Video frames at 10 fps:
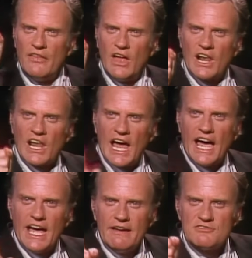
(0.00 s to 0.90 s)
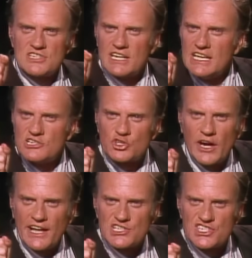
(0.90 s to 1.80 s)
the lives that he
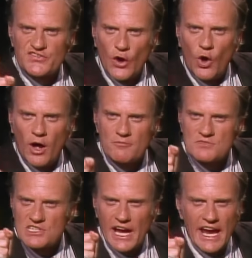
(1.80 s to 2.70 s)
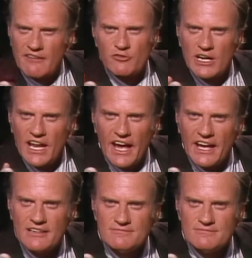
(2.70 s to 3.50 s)
transforms every day.